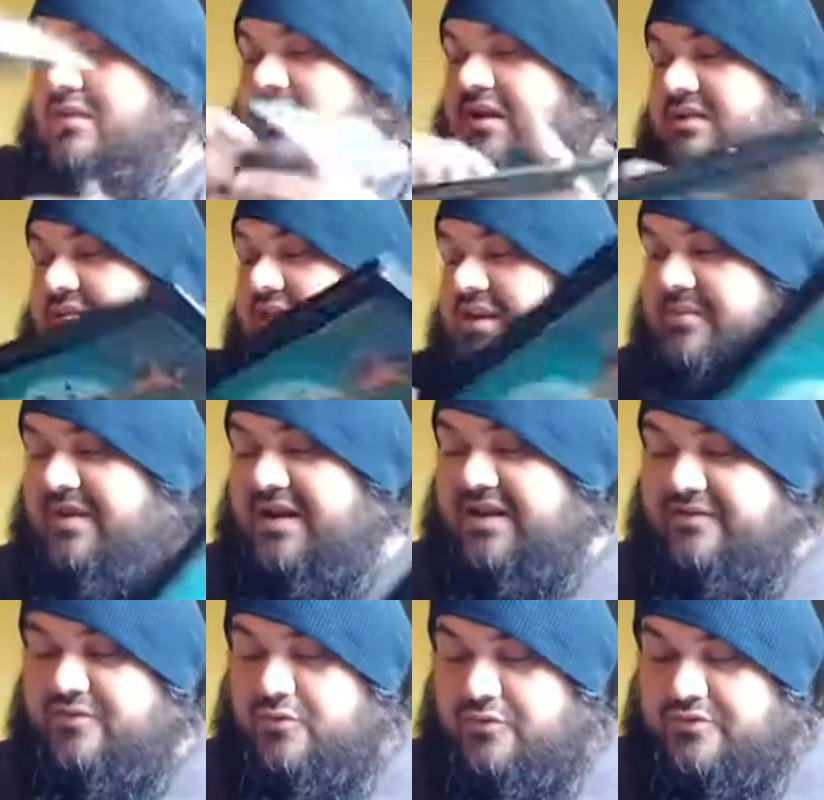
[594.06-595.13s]
Like I said, I might
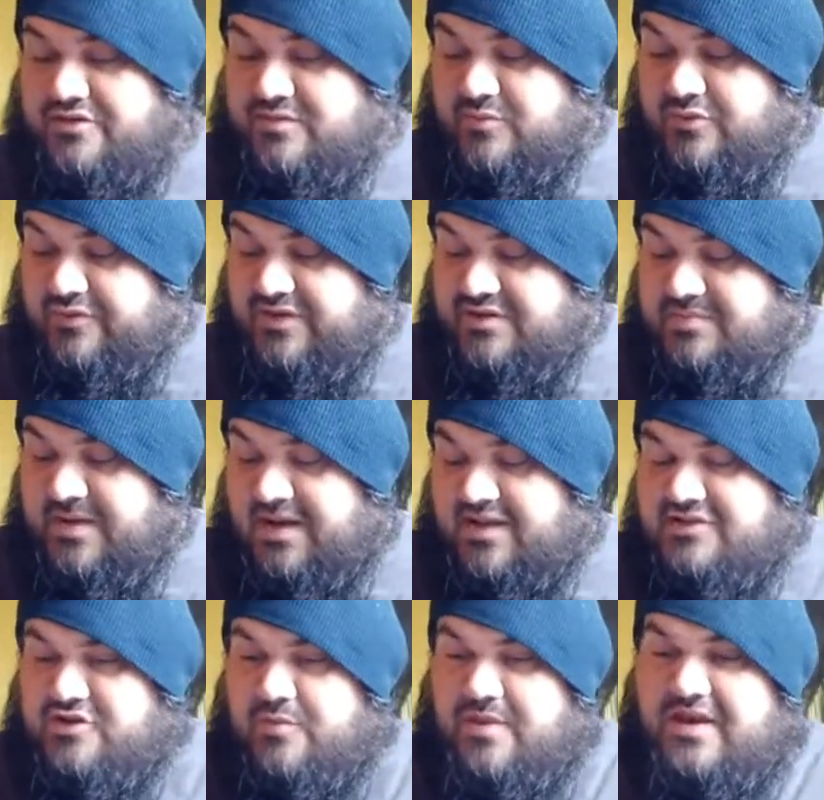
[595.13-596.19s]
have to order some more of these
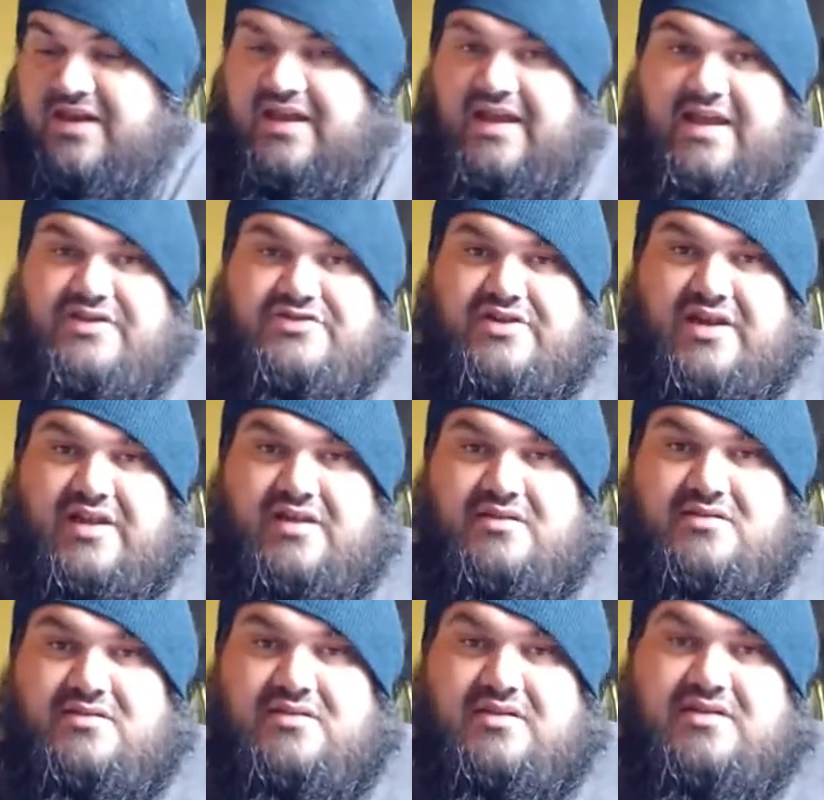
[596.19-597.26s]
Banjo Man ash
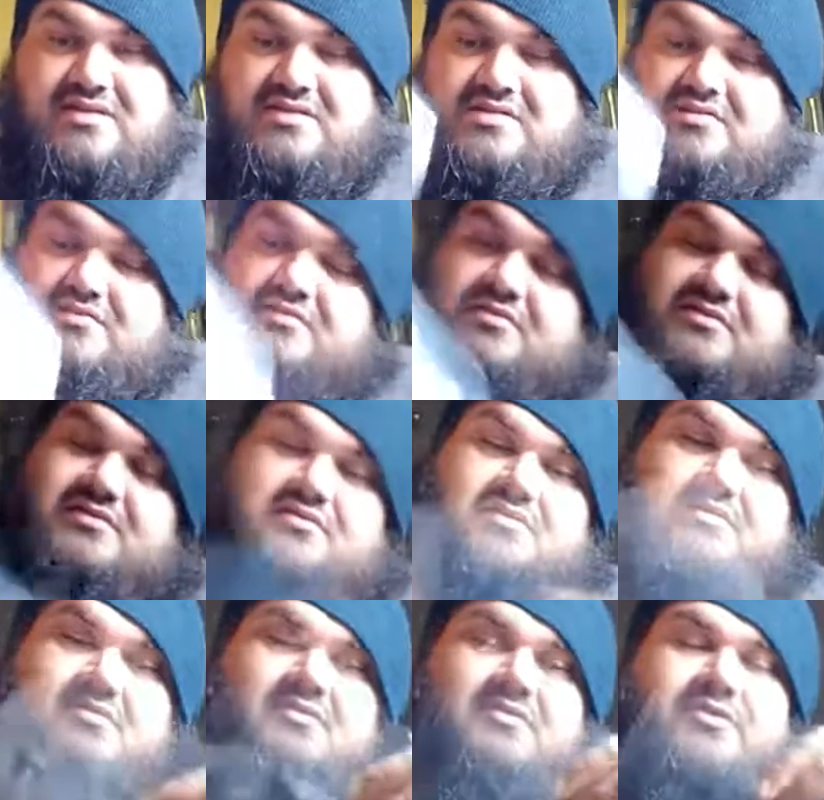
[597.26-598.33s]
cans unless
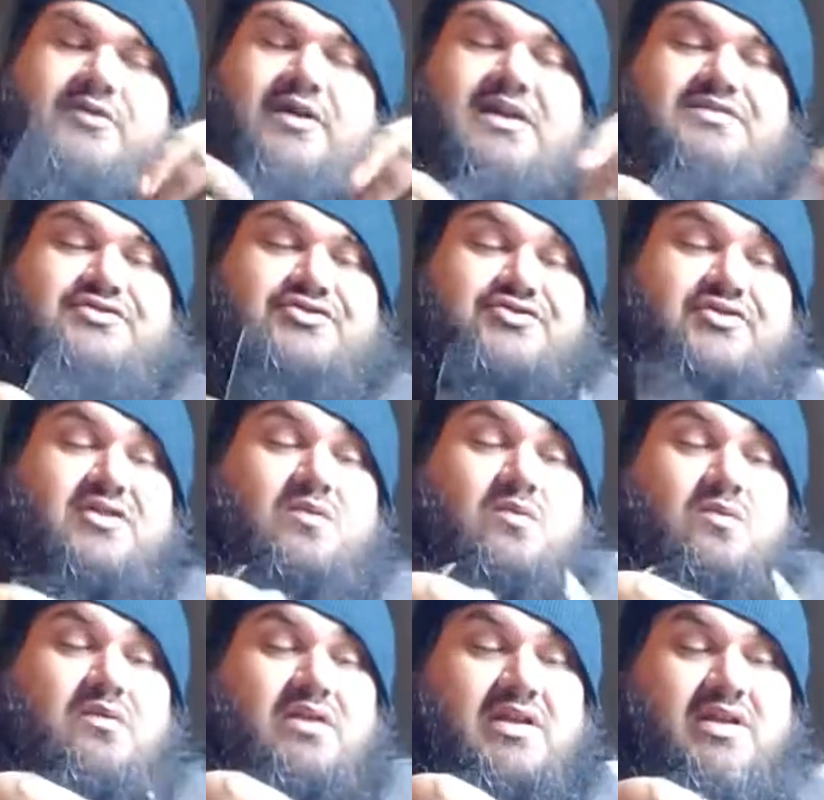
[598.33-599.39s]
you guys just
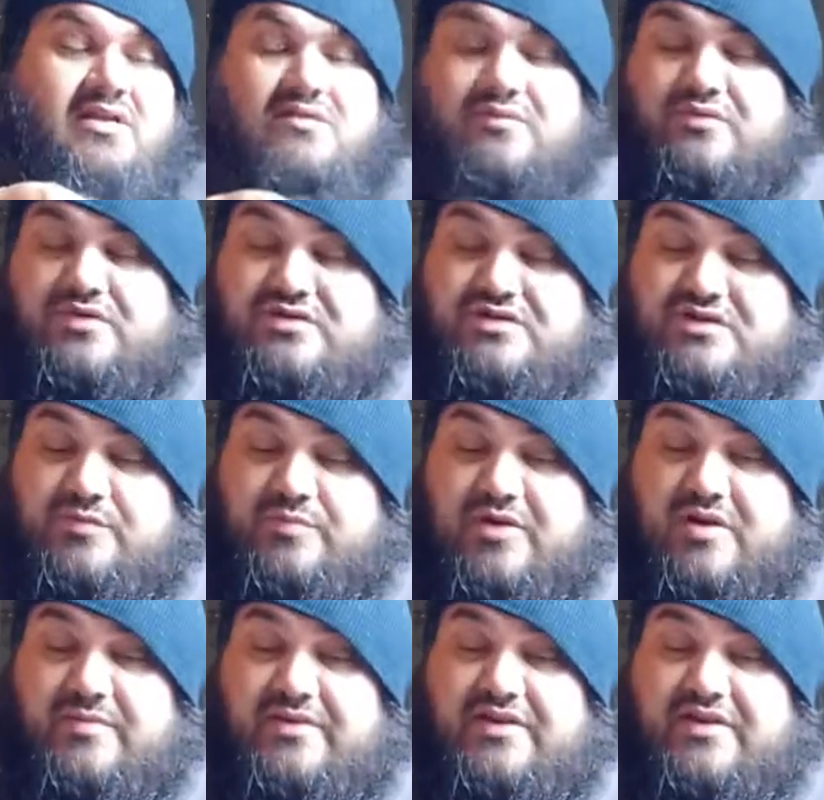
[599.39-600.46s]
don't want it, which you
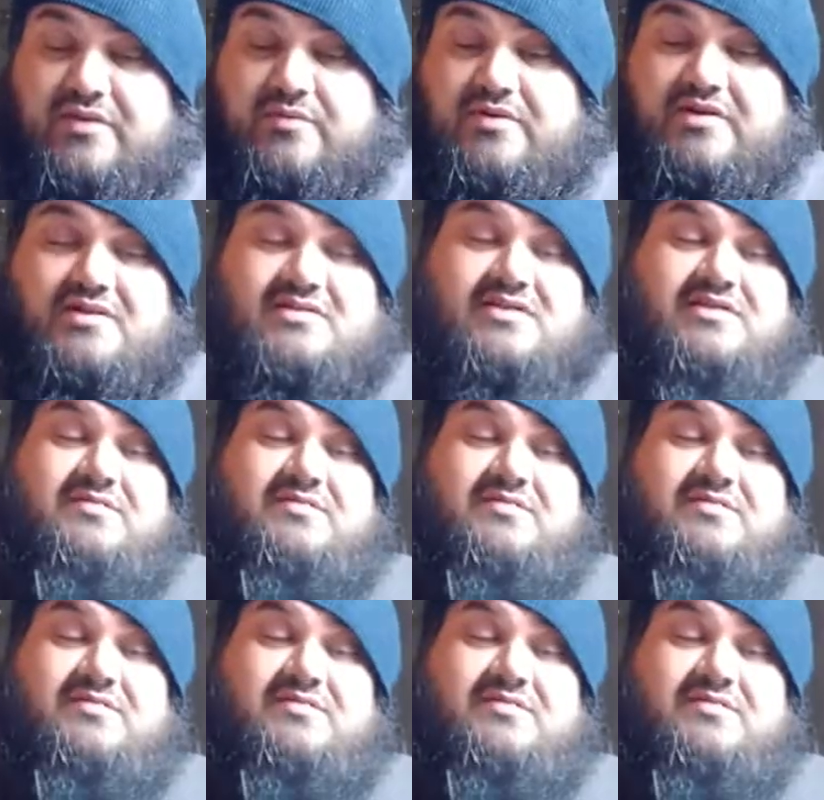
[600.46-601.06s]
probably do because